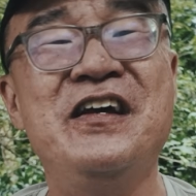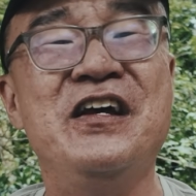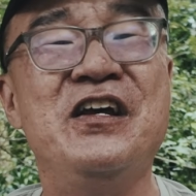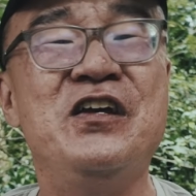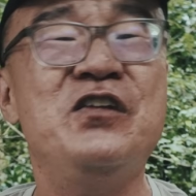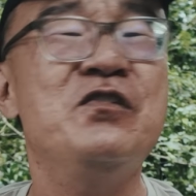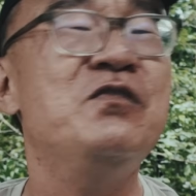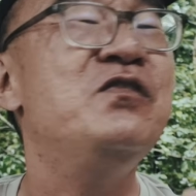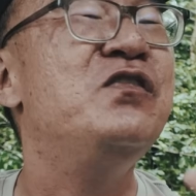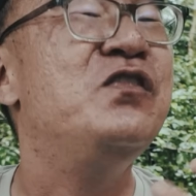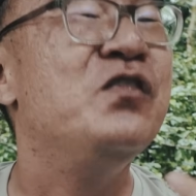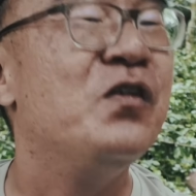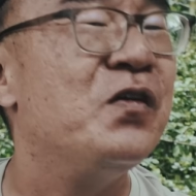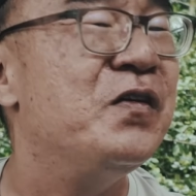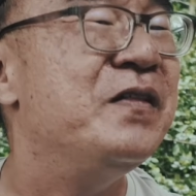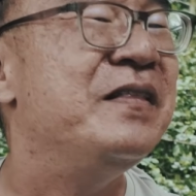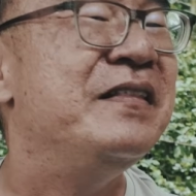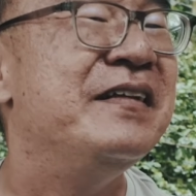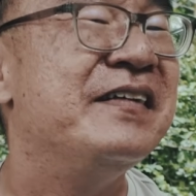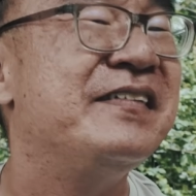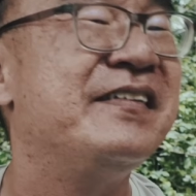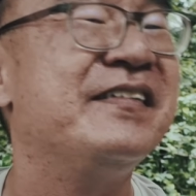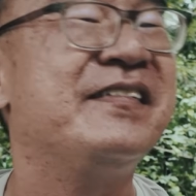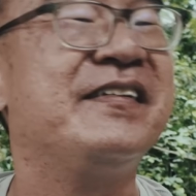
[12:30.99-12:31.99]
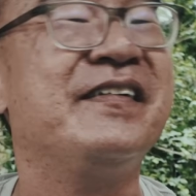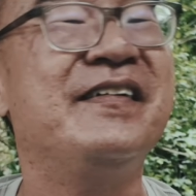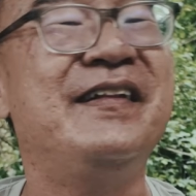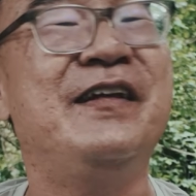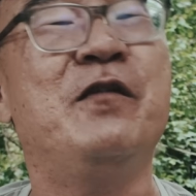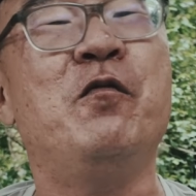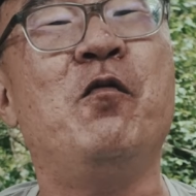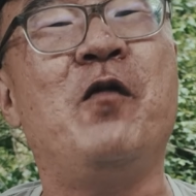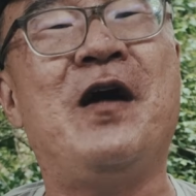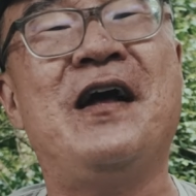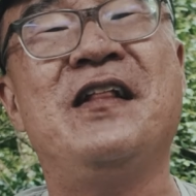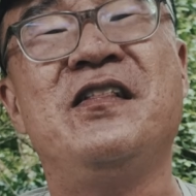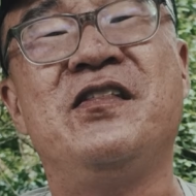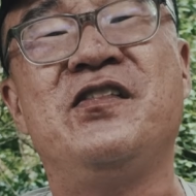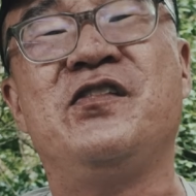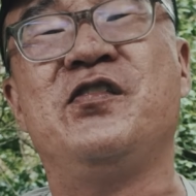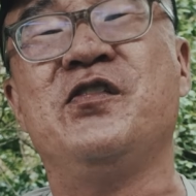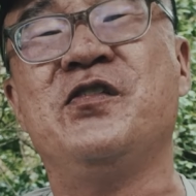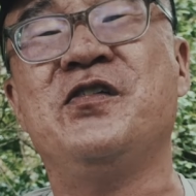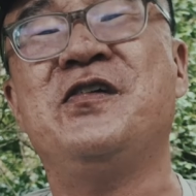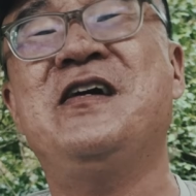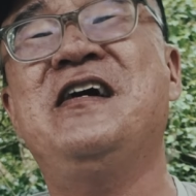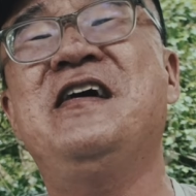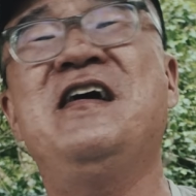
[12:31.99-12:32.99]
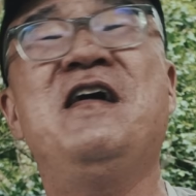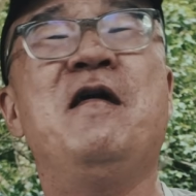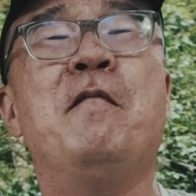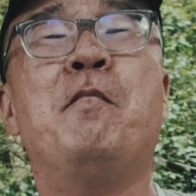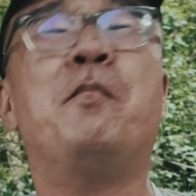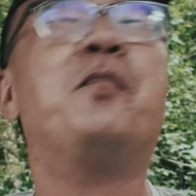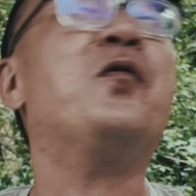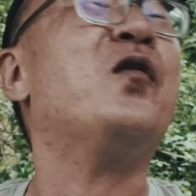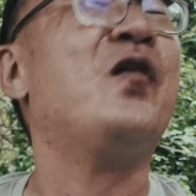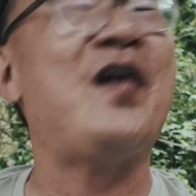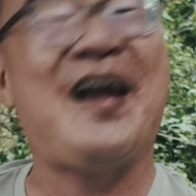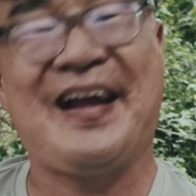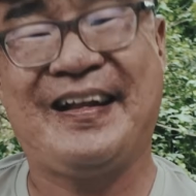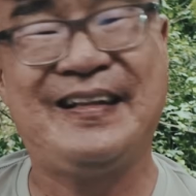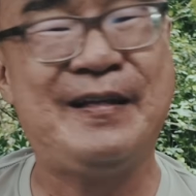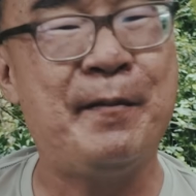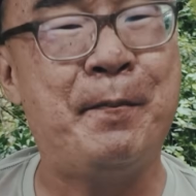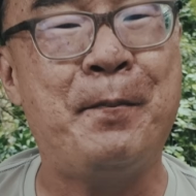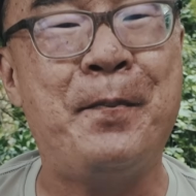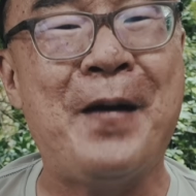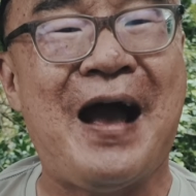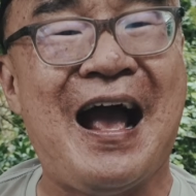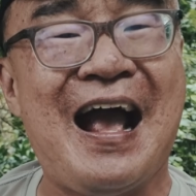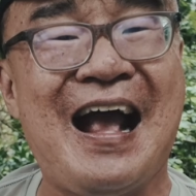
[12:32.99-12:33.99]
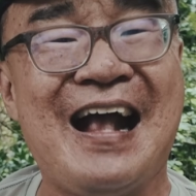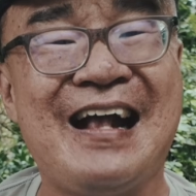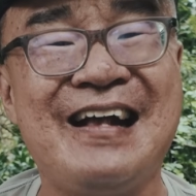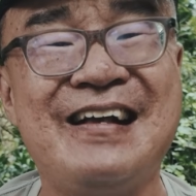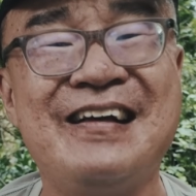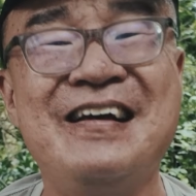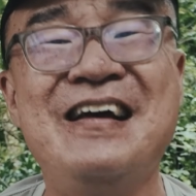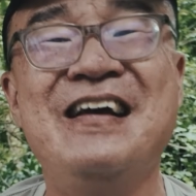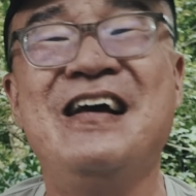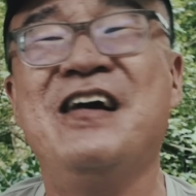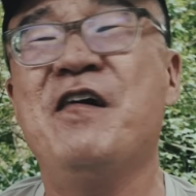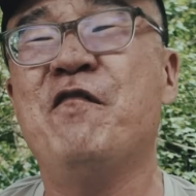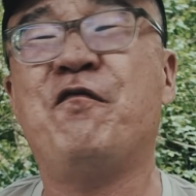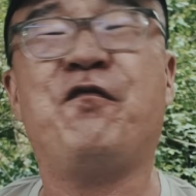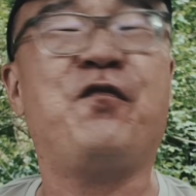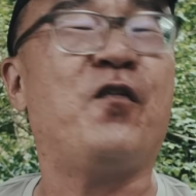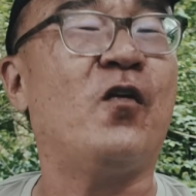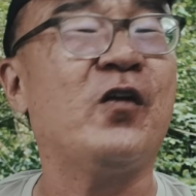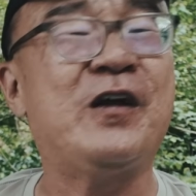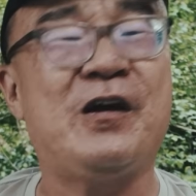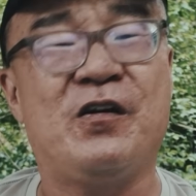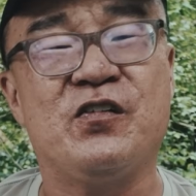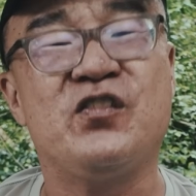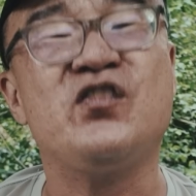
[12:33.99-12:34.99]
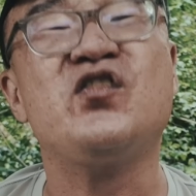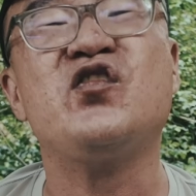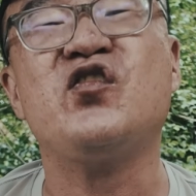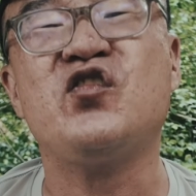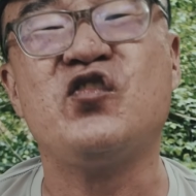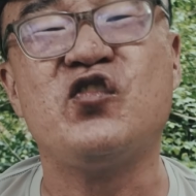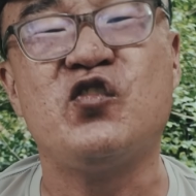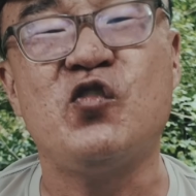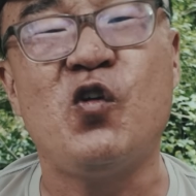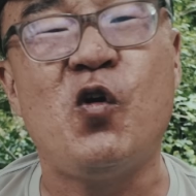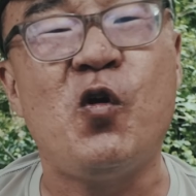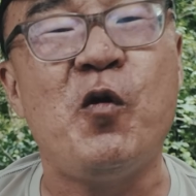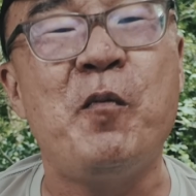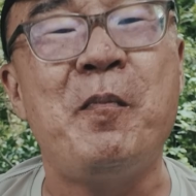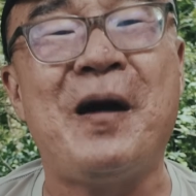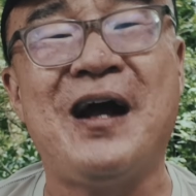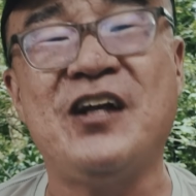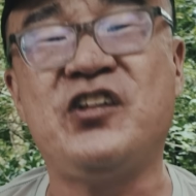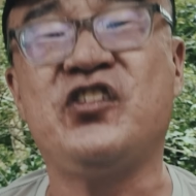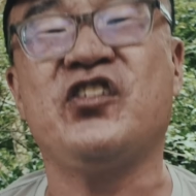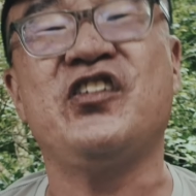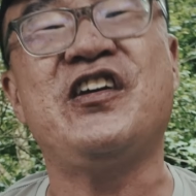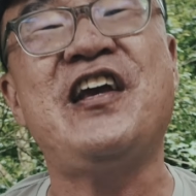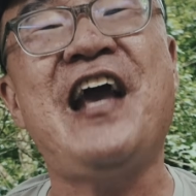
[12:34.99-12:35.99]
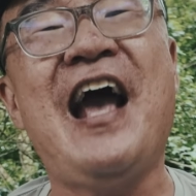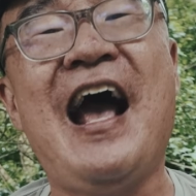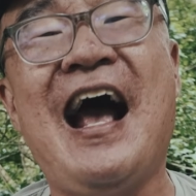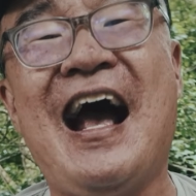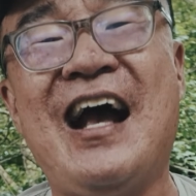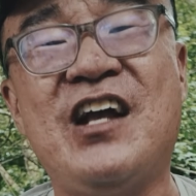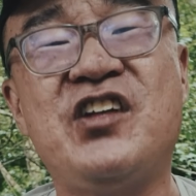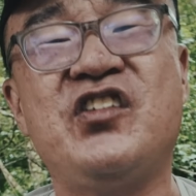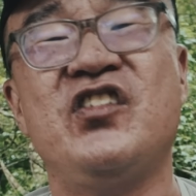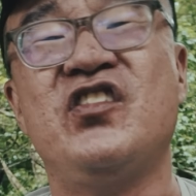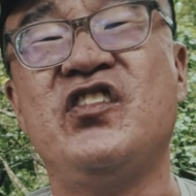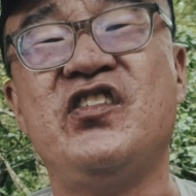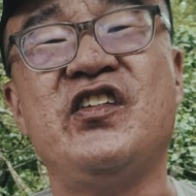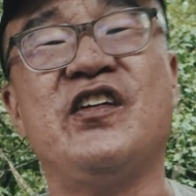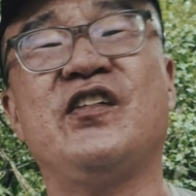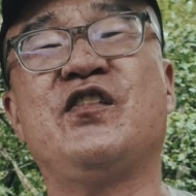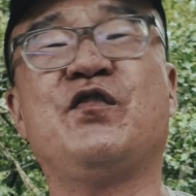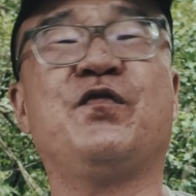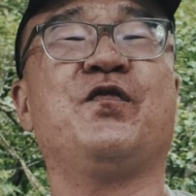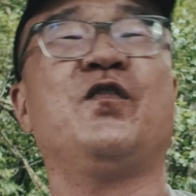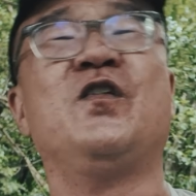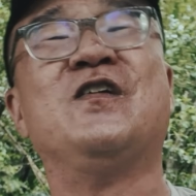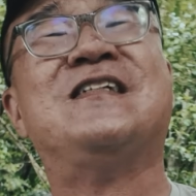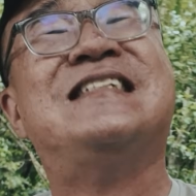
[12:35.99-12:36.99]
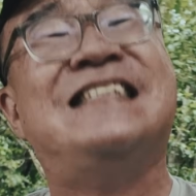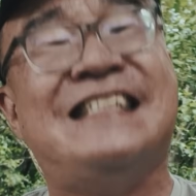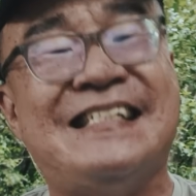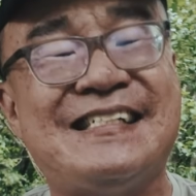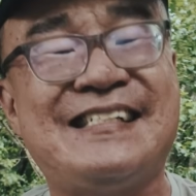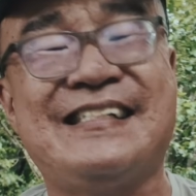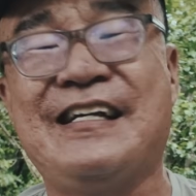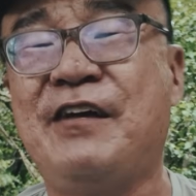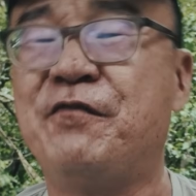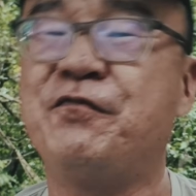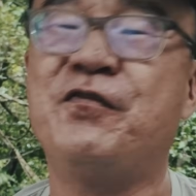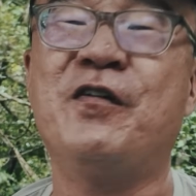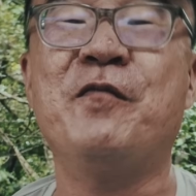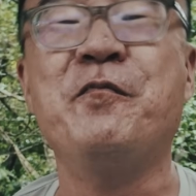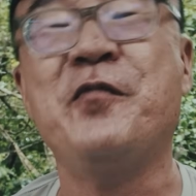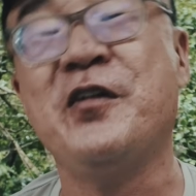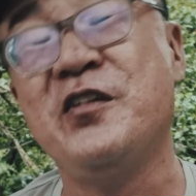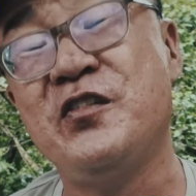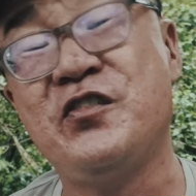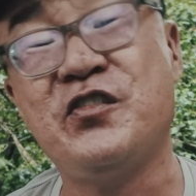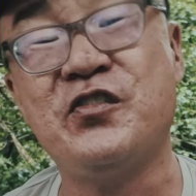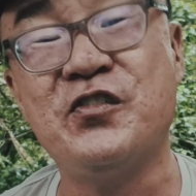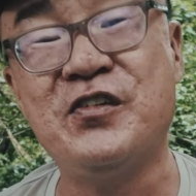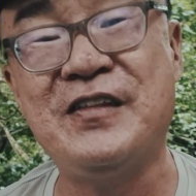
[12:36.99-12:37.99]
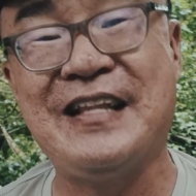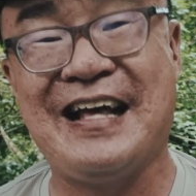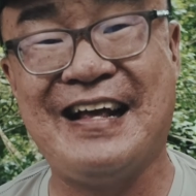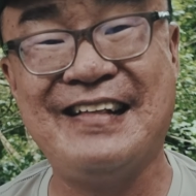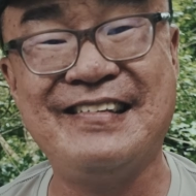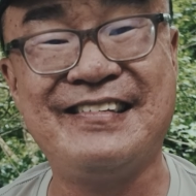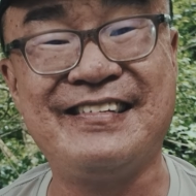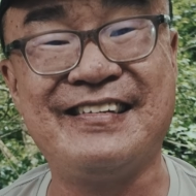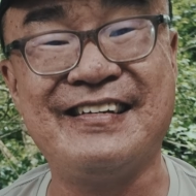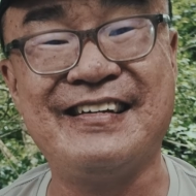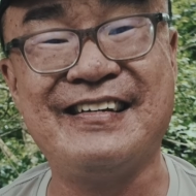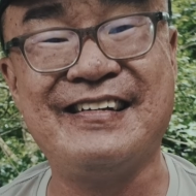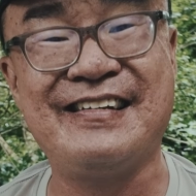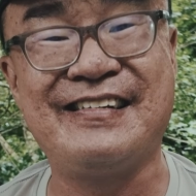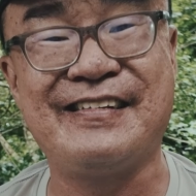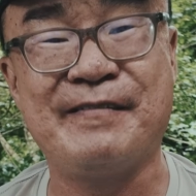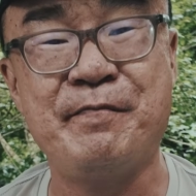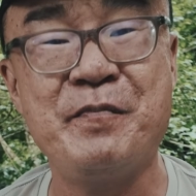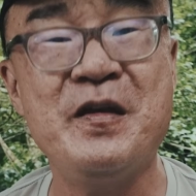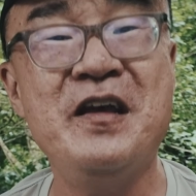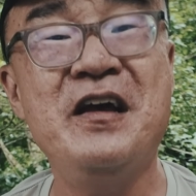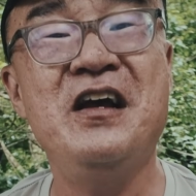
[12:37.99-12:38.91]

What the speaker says: you don't necessarily want to break the bank, fork out so much cash just for these f1.2 lenses.